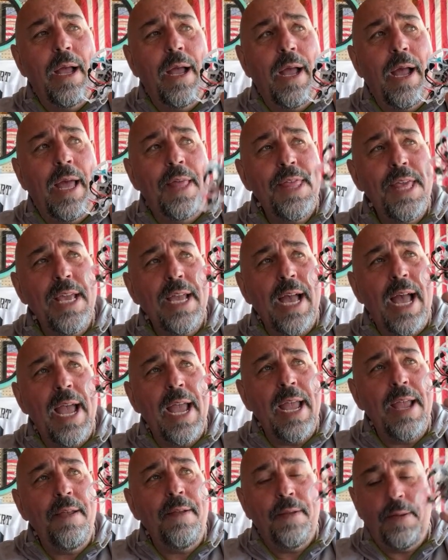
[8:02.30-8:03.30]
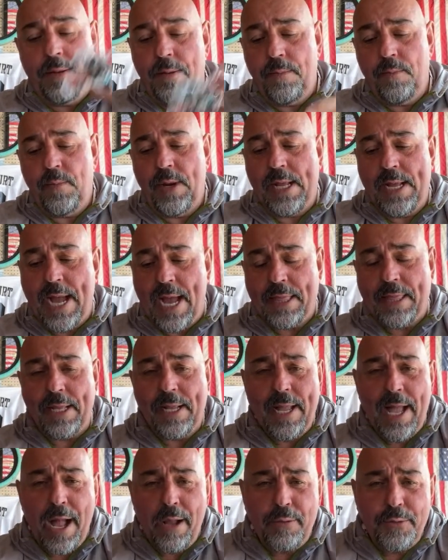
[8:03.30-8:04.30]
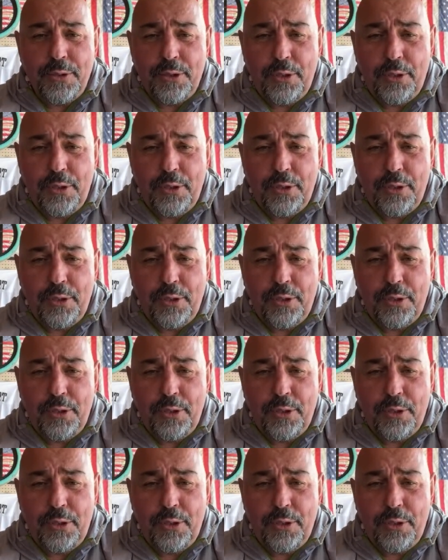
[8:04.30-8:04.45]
I think when I got the Goggles